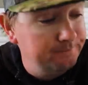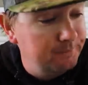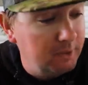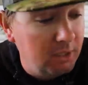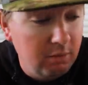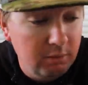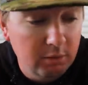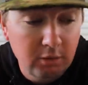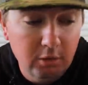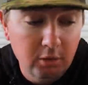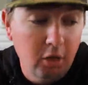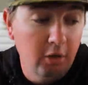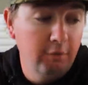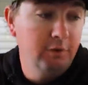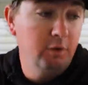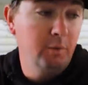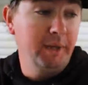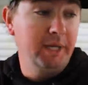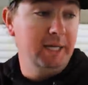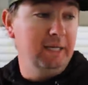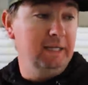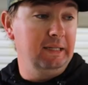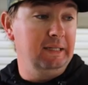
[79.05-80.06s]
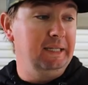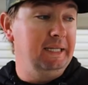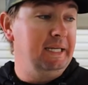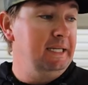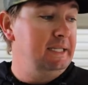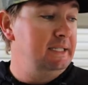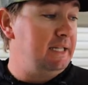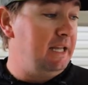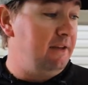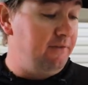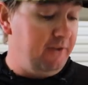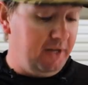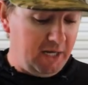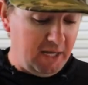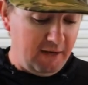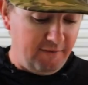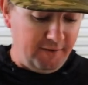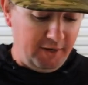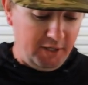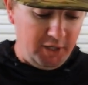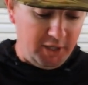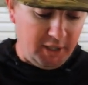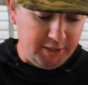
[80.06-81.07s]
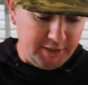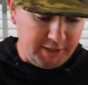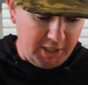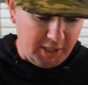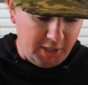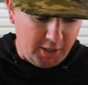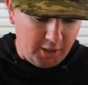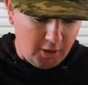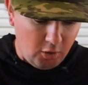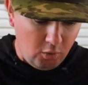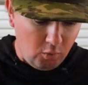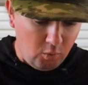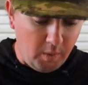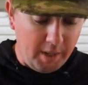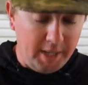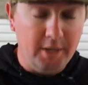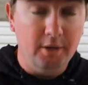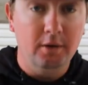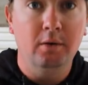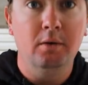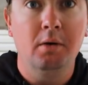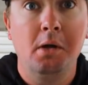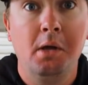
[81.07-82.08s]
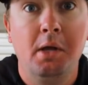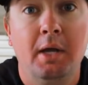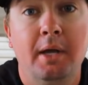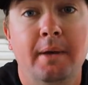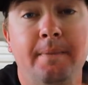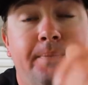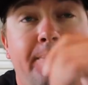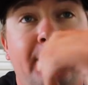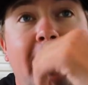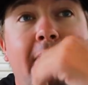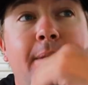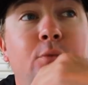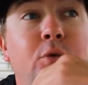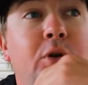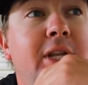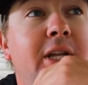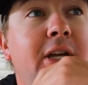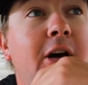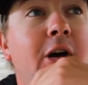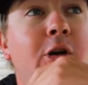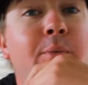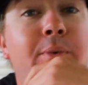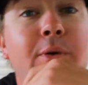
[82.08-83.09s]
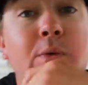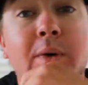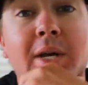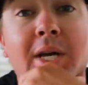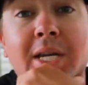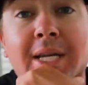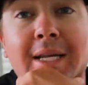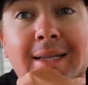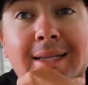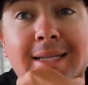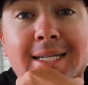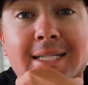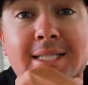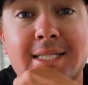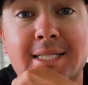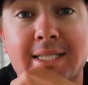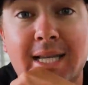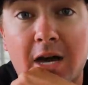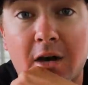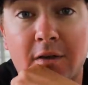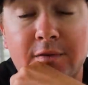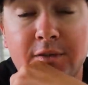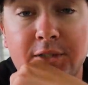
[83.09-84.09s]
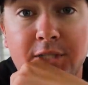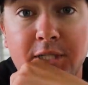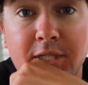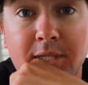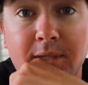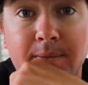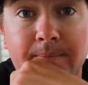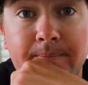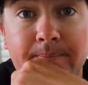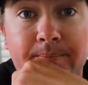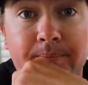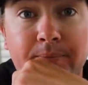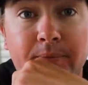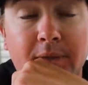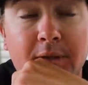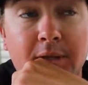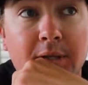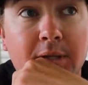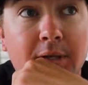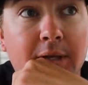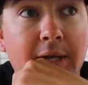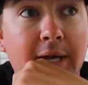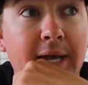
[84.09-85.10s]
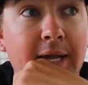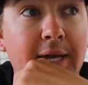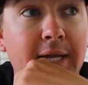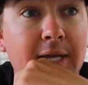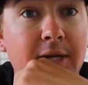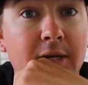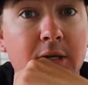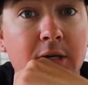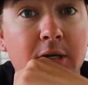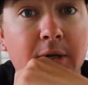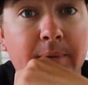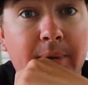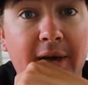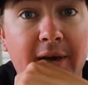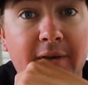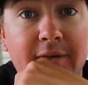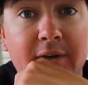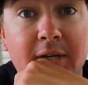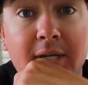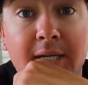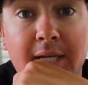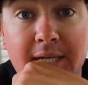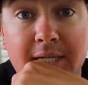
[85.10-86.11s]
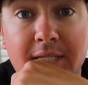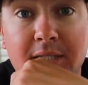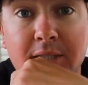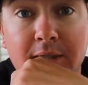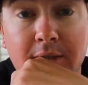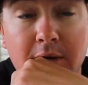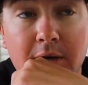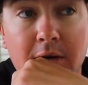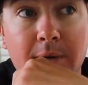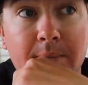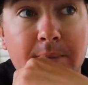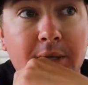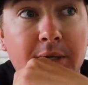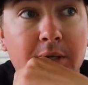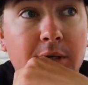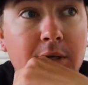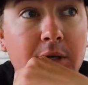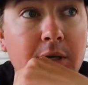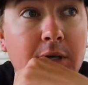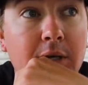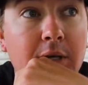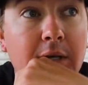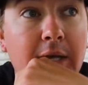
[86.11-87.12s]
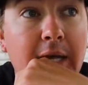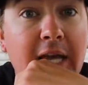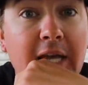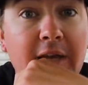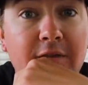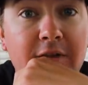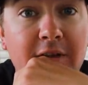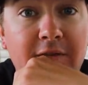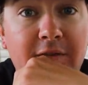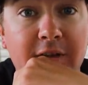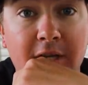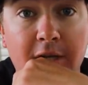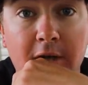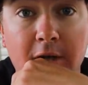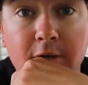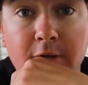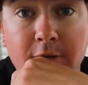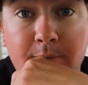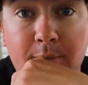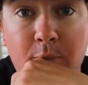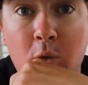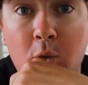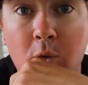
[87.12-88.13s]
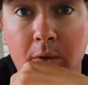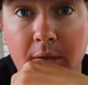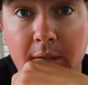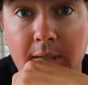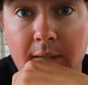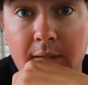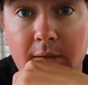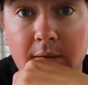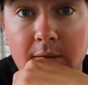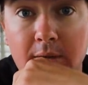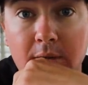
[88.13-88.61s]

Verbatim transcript: I don't know, hopefully we could at least, if it, if it doesn't go well, I'm really hoping we can at least salvage it and end up having a decent tournament, even if it goes poorly.